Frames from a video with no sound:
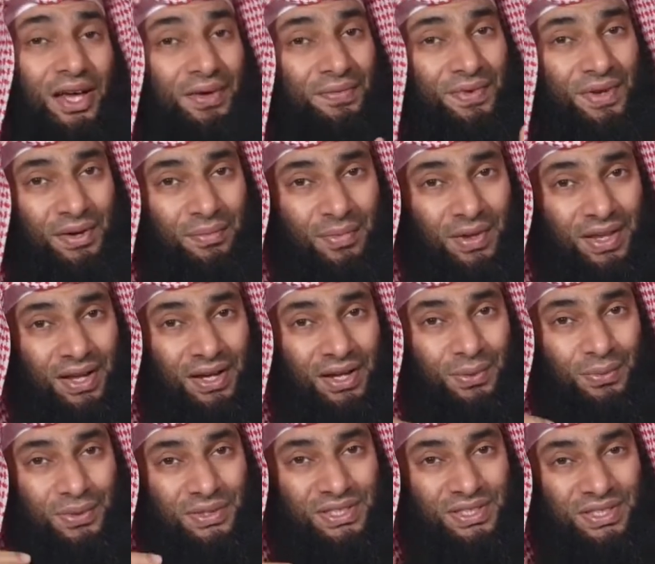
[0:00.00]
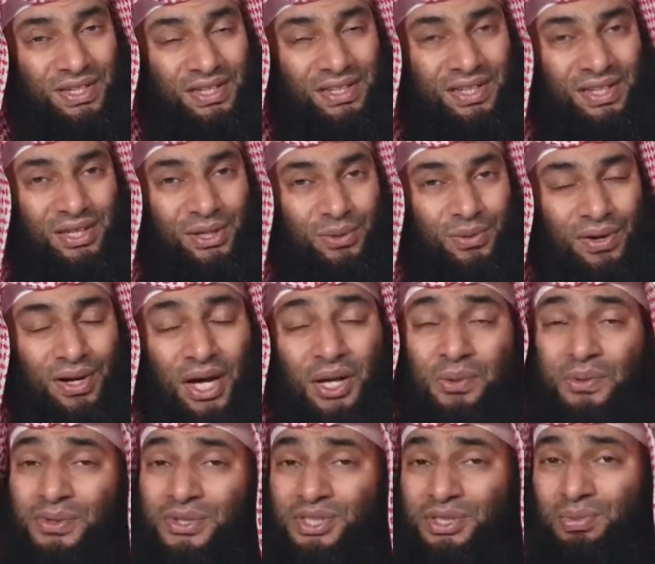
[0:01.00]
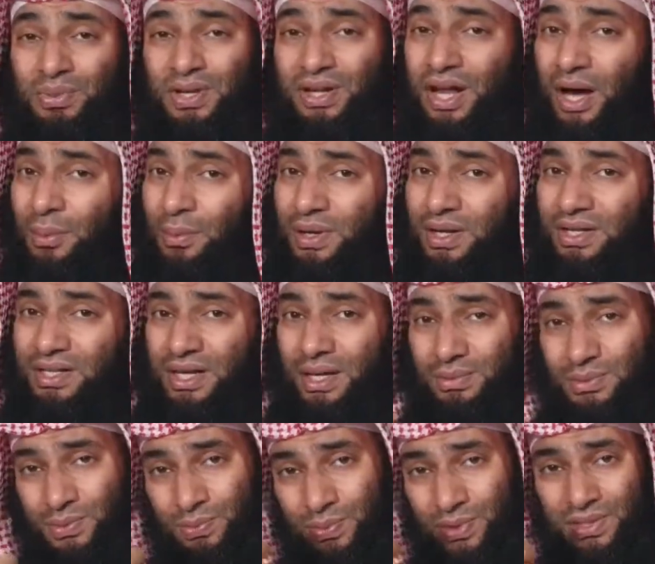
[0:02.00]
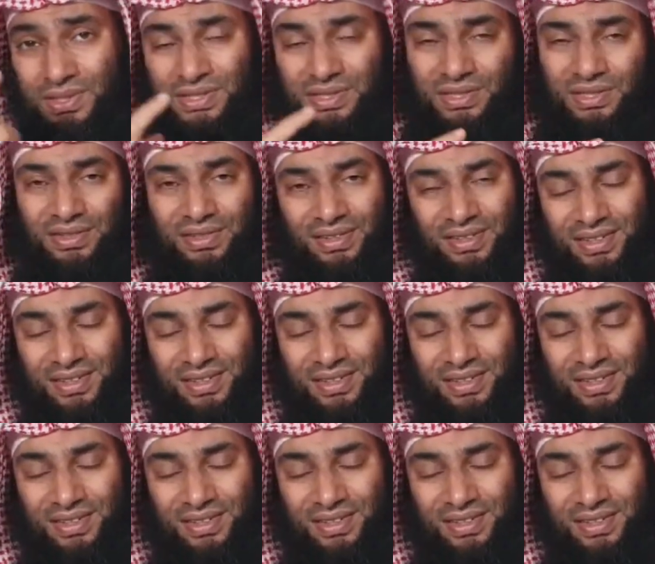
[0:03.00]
Every Ramadan he was studying the Quran with Jibreel. How many times? Once.